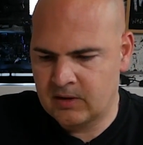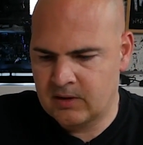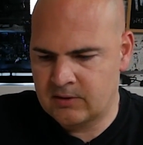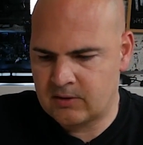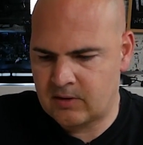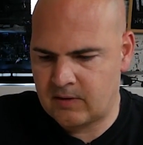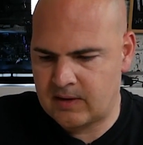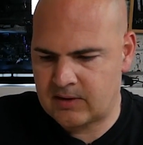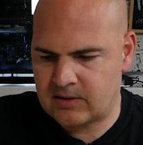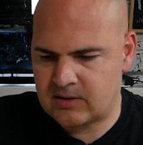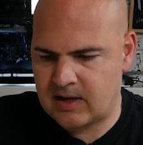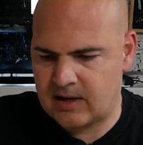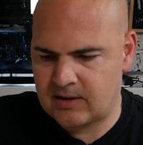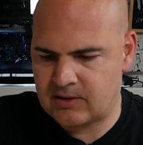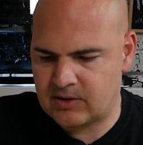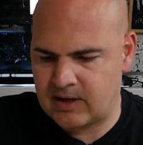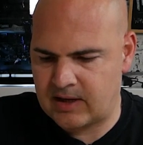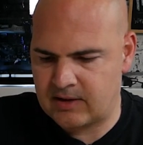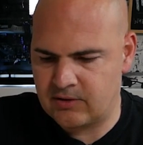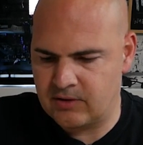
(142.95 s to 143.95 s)
So that's that
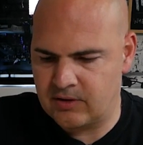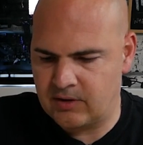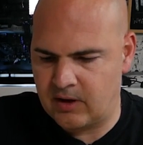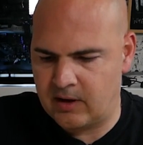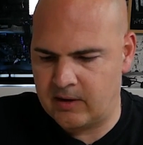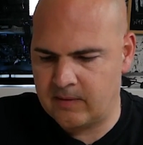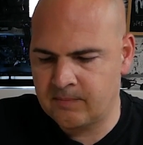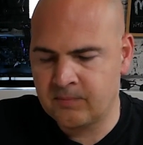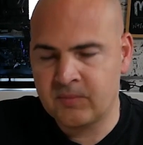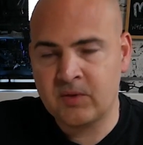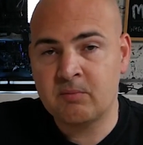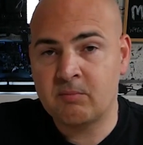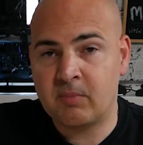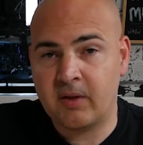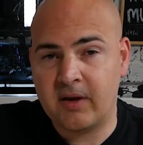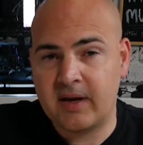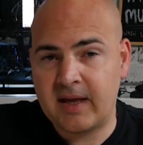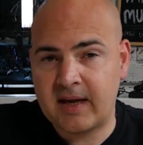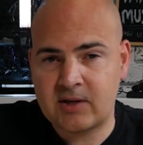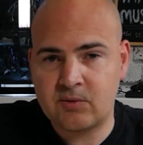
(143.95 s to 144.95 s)
section done. But
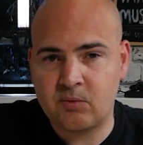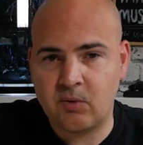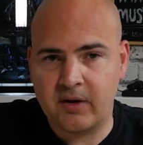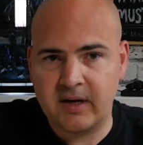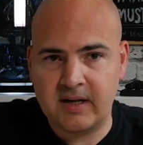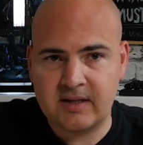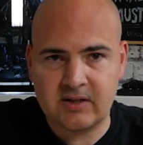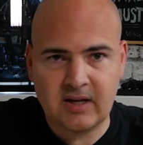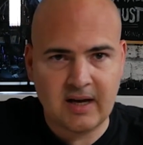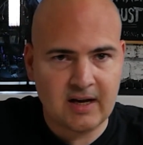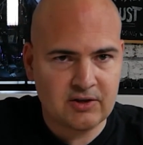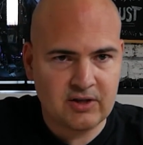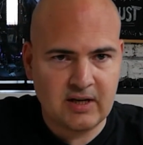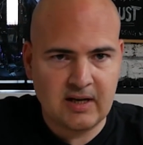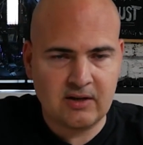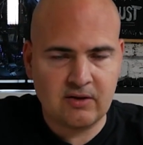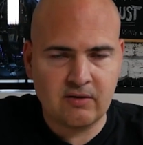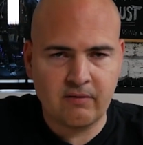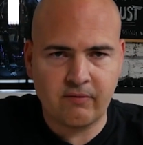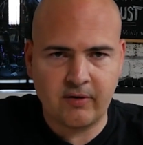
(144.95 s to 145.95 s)
the next one is
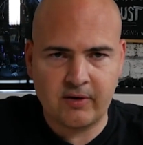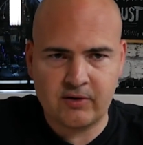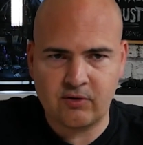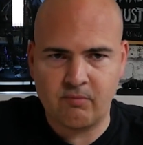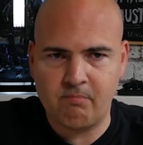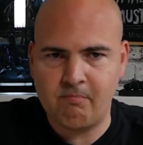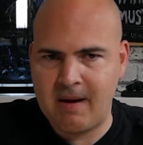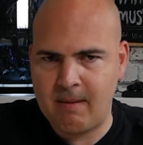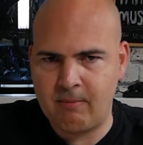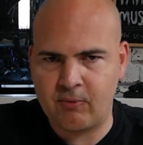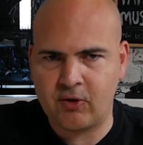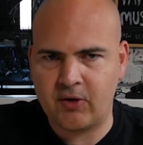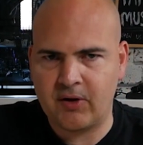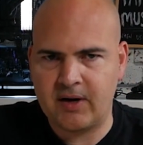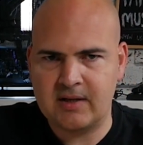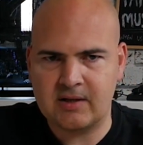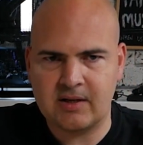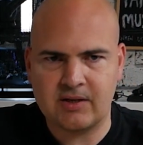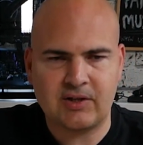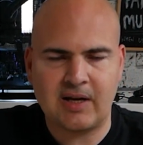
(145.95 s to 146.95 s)
actually for it to
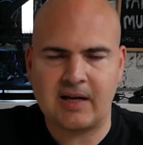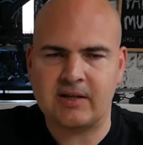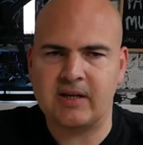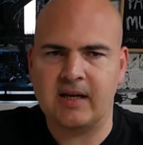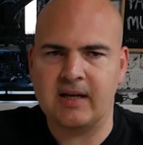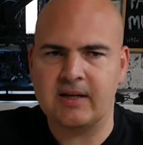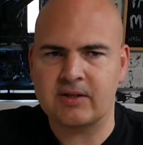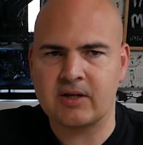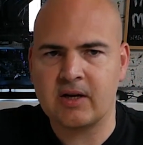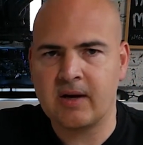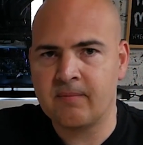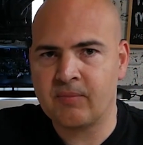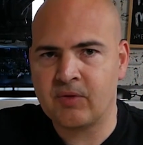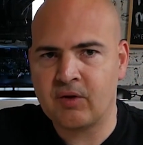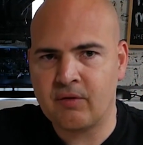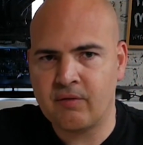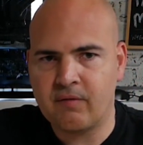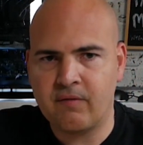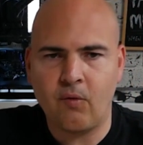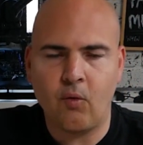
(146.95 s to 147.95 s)
memorize the settings
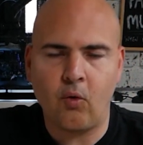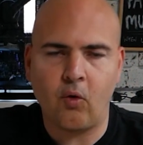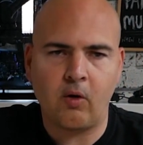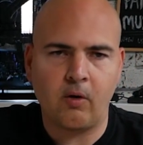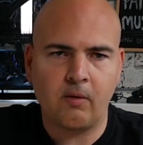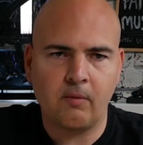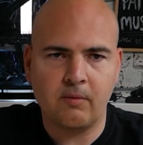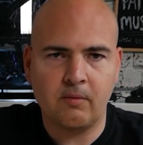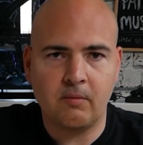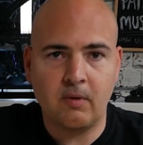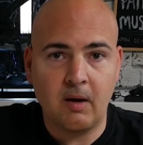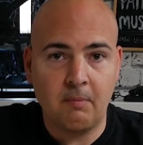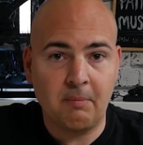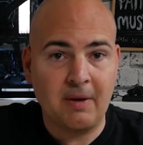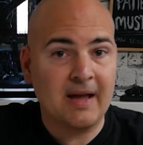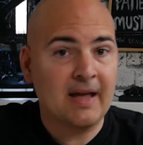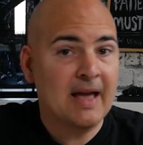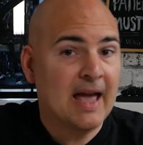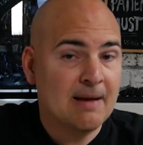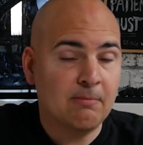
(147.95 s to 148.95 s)
for
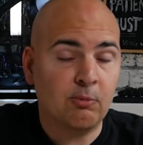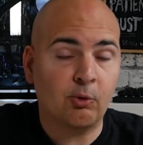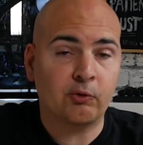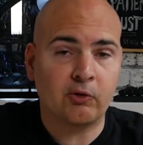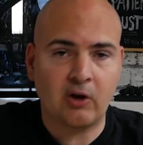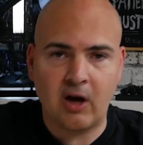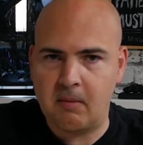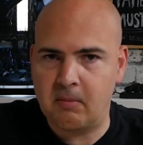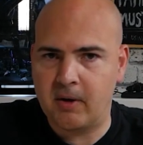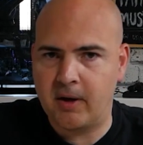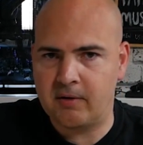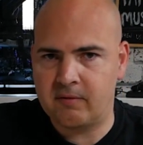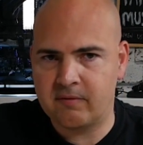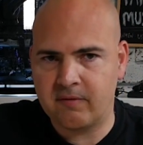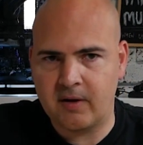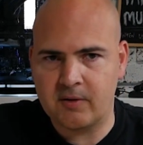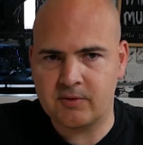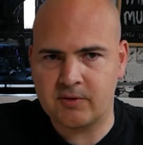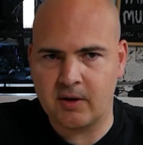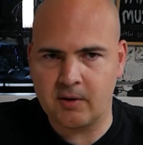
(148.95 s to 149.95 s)
being able to upload
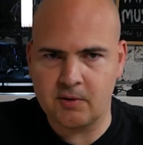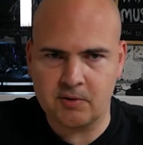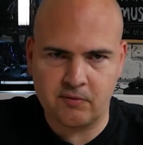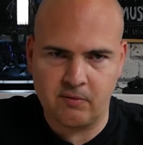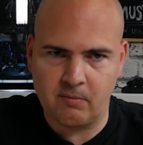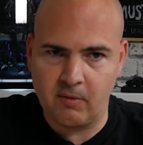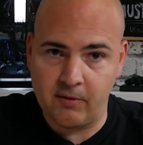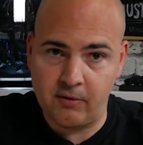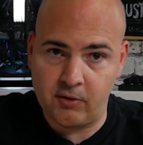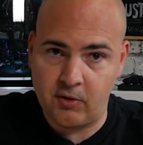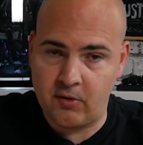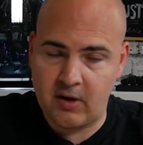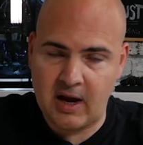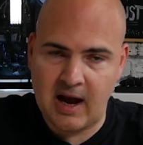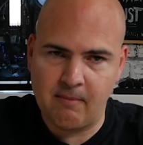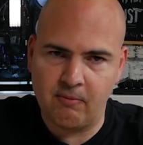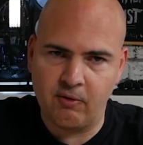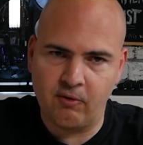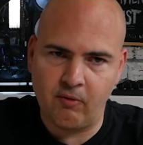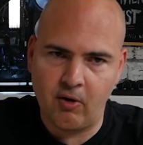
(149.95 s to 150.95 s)
photos from either your
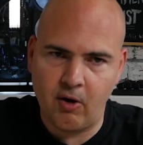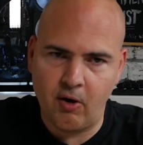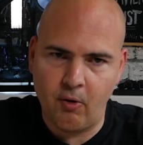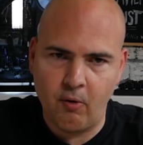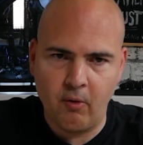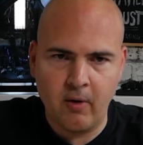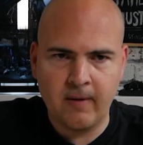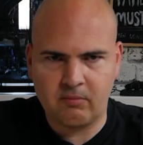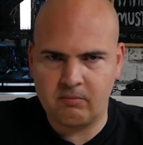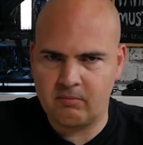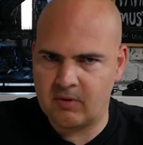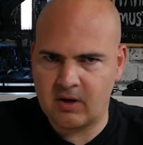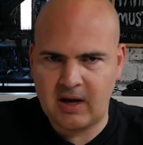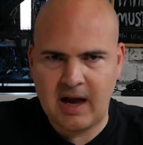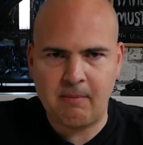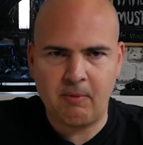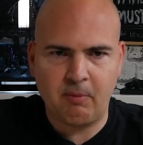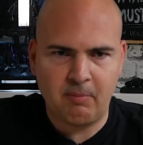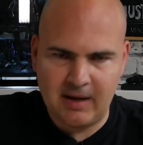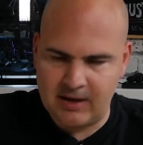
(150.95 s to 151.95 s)
camera roll,
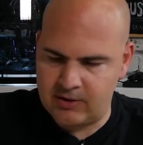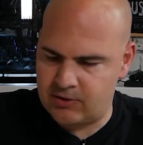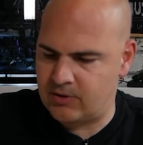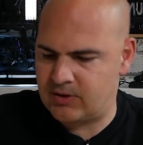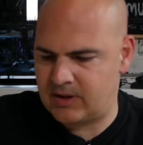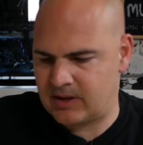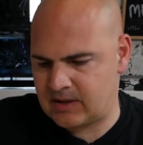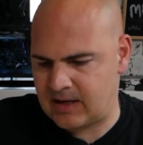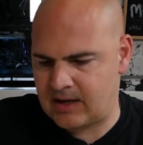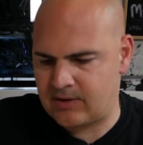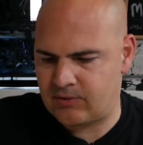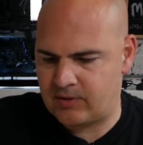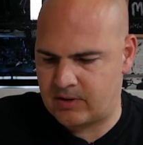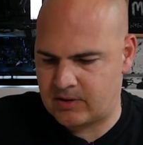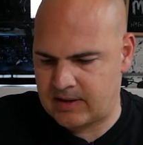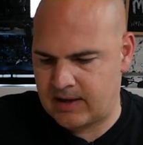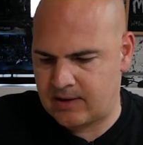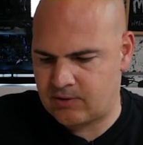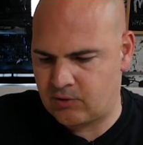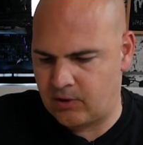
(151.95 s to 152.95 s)
camera pictures, etc,
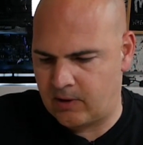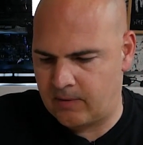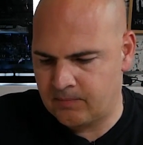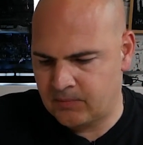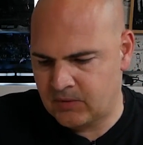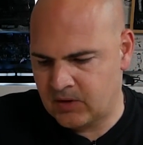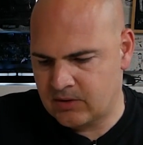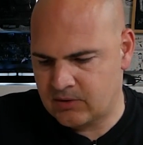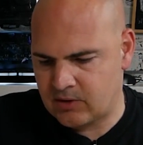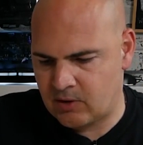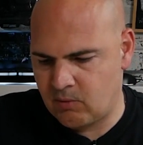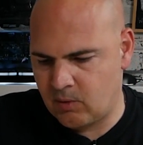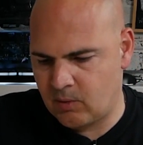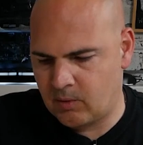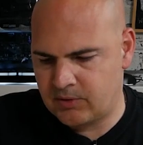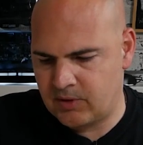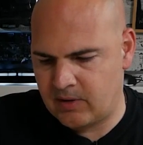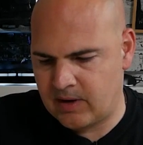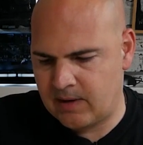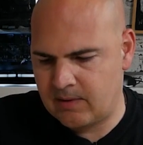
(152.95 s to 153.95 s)
etc. So what
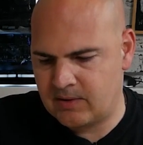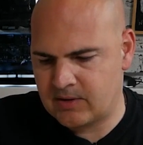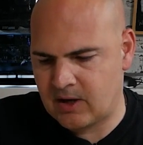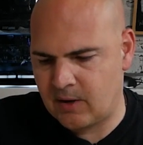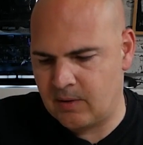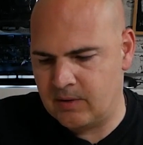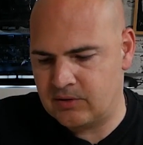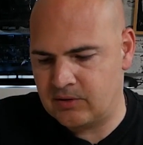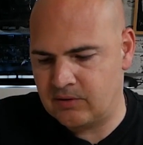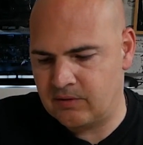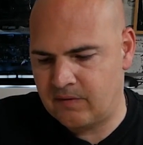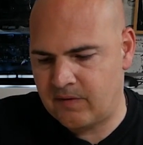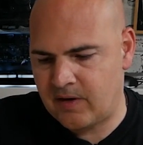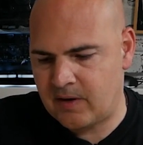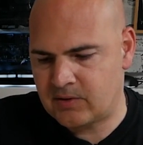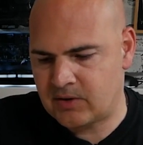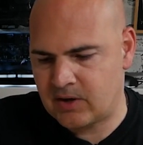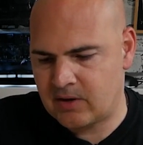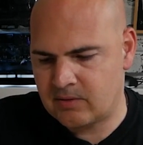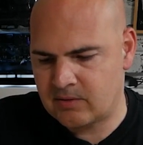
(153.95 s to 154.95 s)
we'll do now is go into
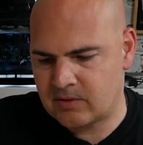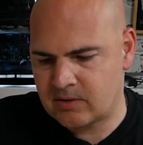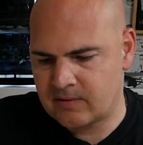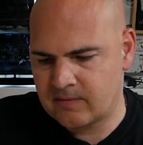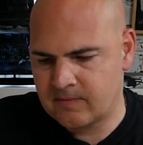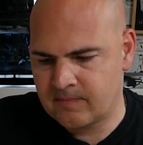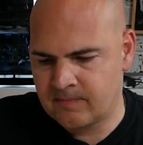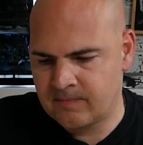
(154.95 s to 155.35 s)
photos,